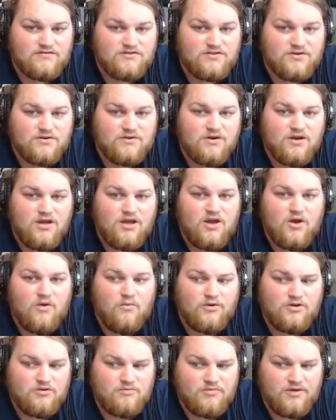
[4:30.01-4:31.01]
So
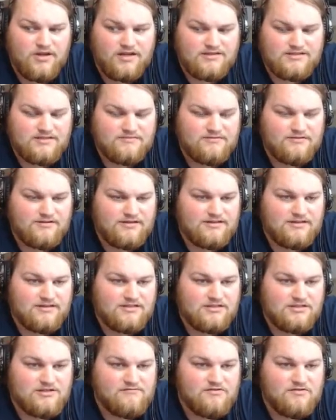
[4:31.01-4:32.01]
when you bid on something like
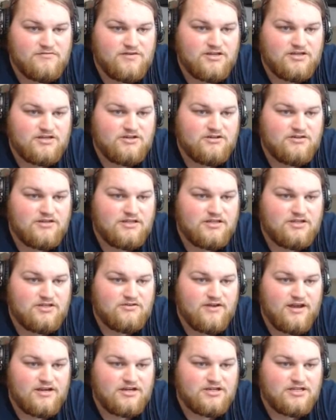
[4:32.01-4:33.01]
this, you have to make sure that
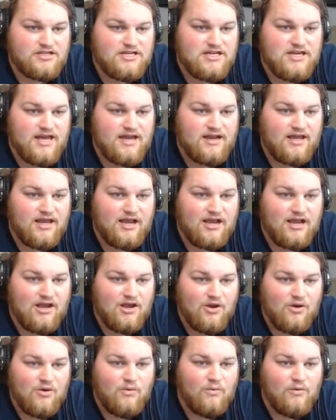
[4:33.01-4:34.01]
you're actually getting
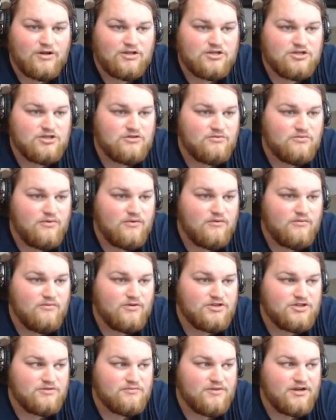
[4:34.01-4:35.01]
what
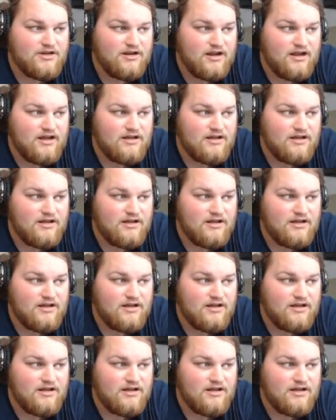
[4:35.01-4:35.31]
you're bidding on.